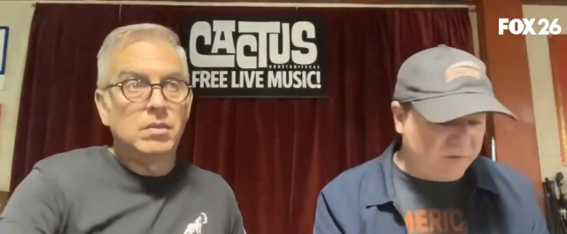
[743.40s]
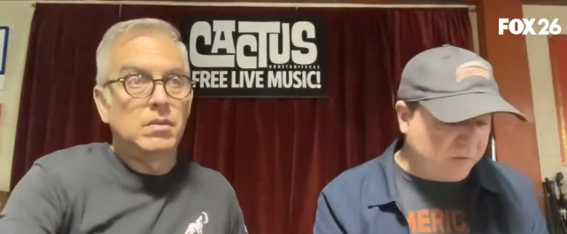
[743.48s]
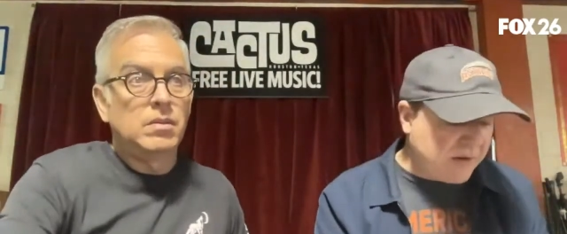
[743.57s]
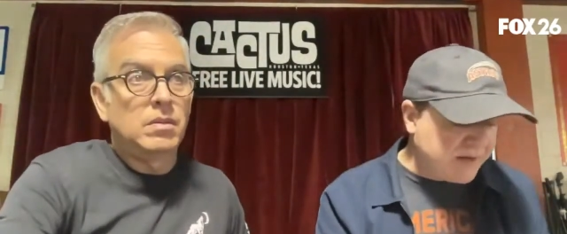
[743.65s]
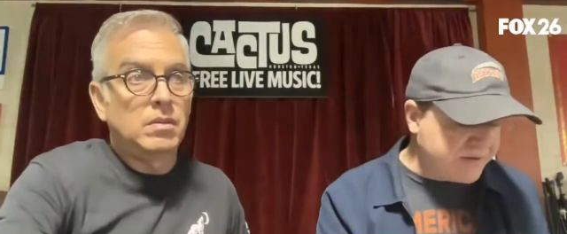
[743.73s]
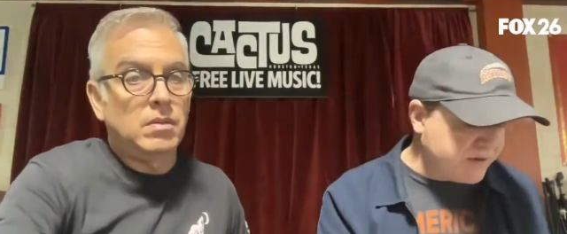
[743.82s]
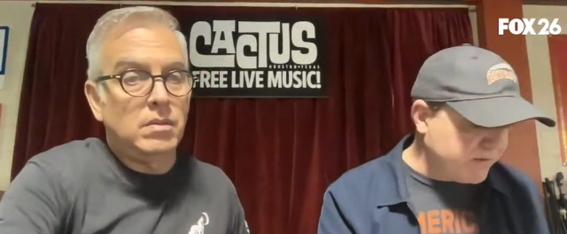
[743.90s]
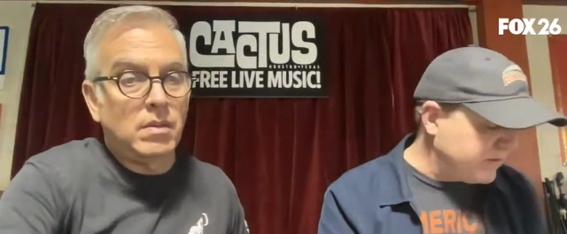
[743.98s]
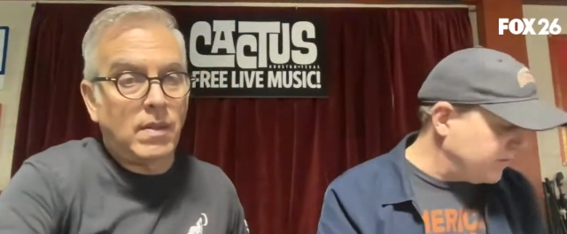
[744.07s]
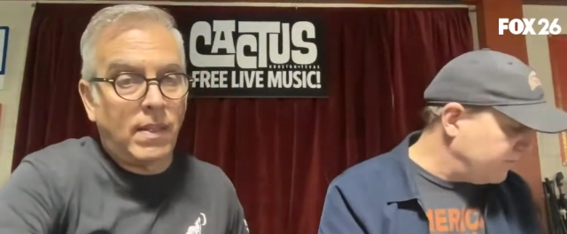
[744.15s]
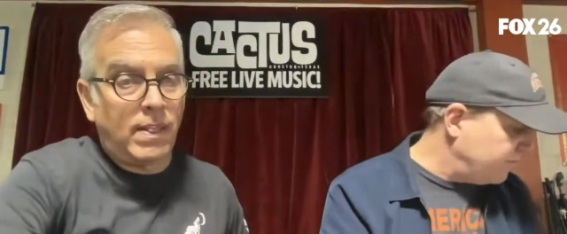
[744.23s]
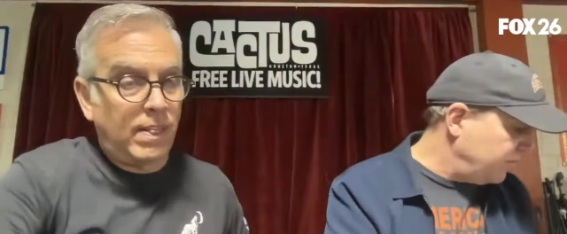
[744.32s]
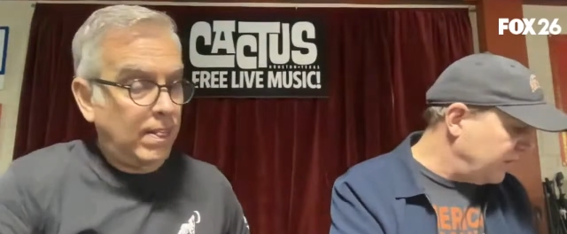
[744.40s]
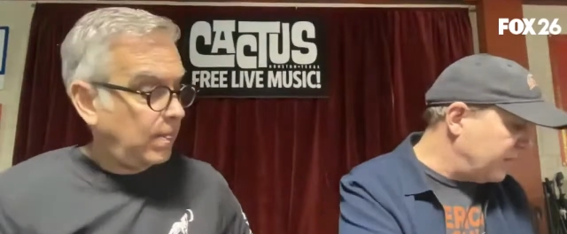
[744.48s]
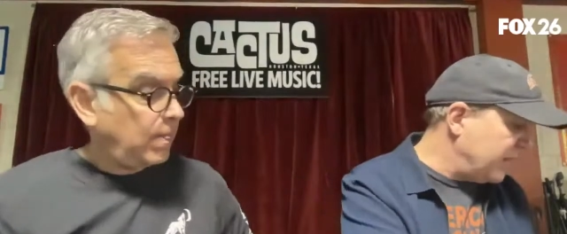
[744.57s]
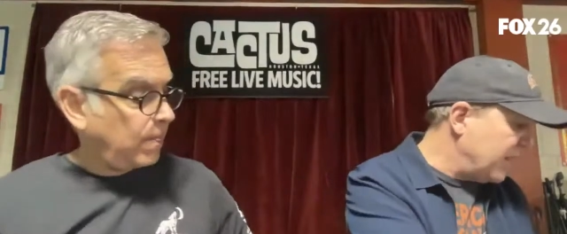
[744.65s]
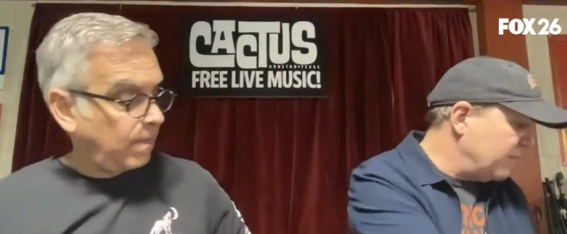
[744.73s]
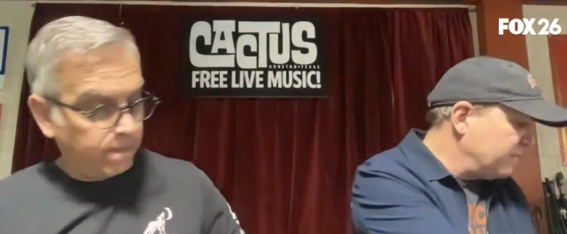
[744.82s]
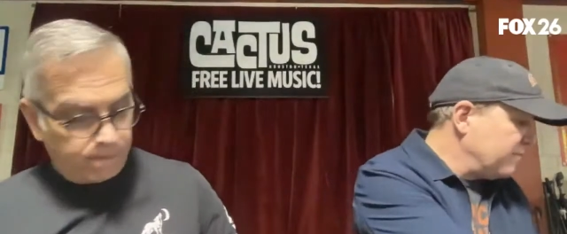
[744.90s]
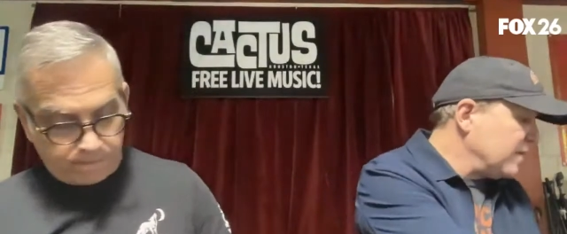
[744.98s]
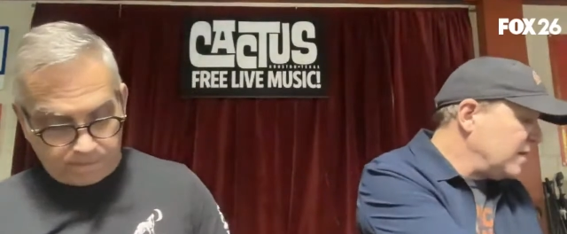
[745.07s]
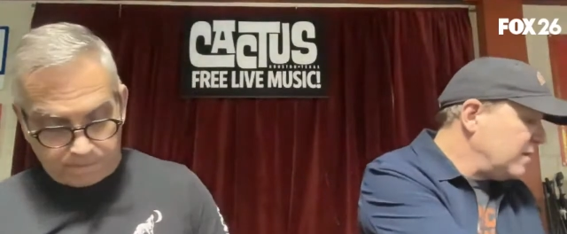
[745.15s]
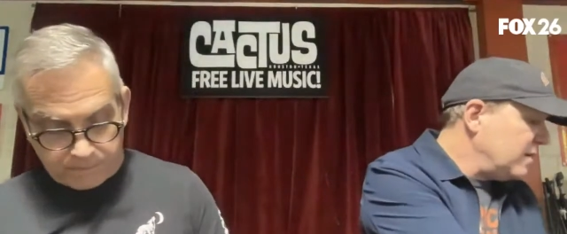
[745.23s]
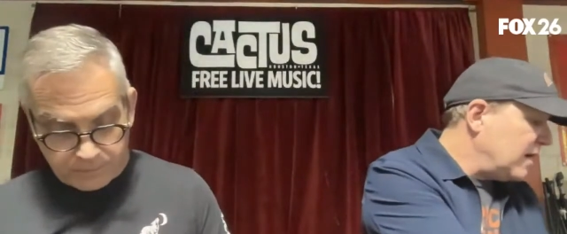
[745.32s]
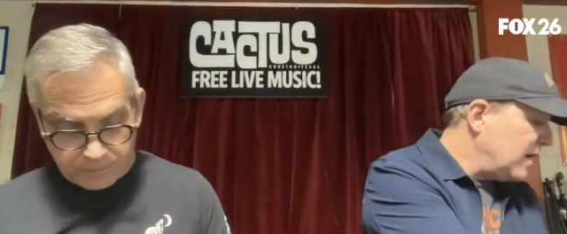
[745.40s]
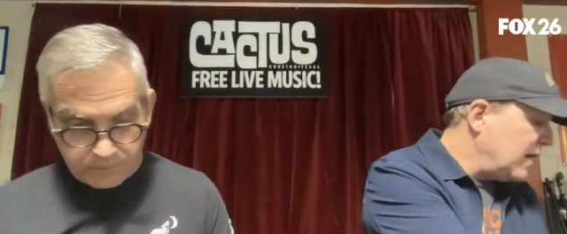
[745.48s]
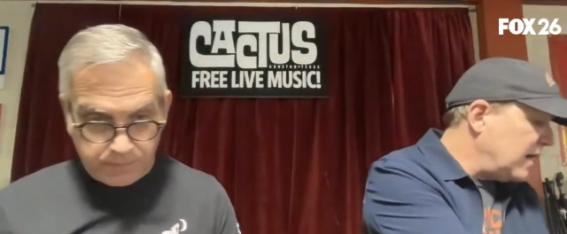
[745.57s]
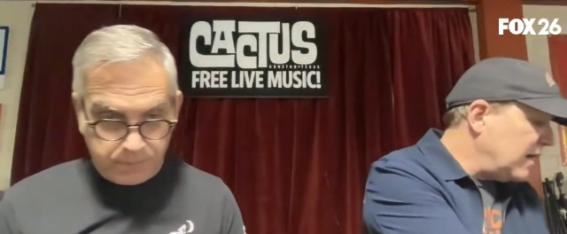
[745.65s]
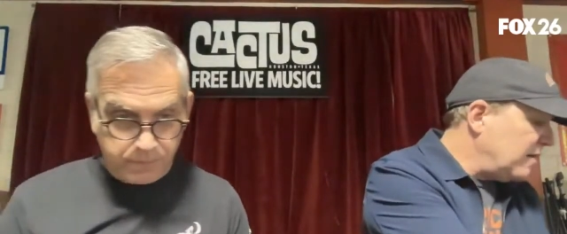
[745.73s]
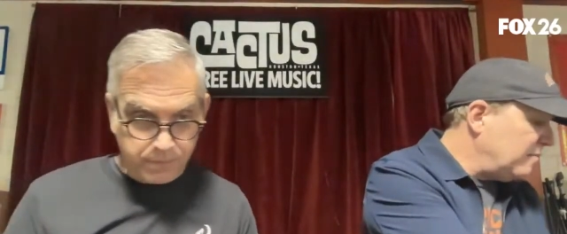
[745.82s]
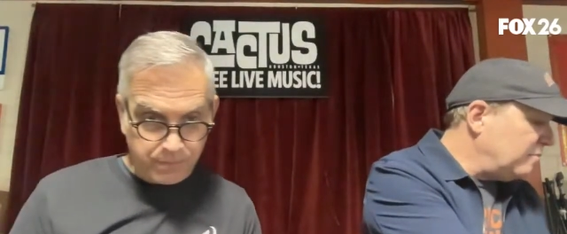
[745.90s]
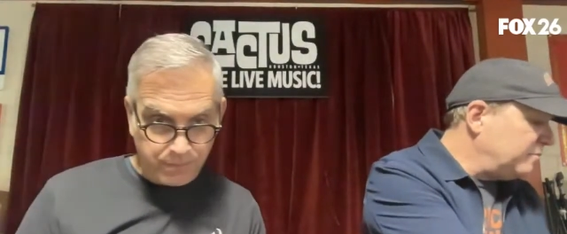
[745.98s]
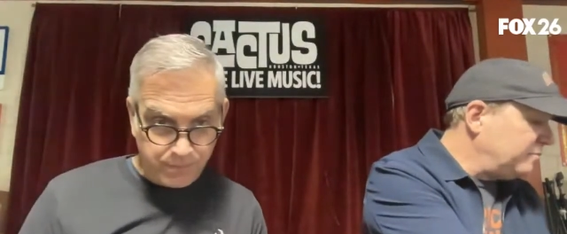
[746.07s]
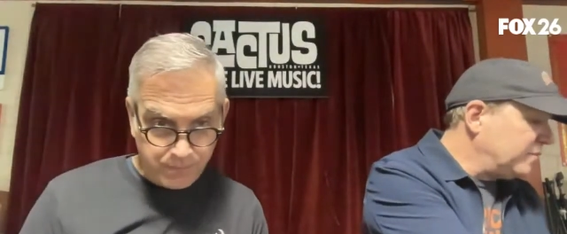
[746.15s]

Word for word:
Speaker 1: while, so they're flipping out. Um,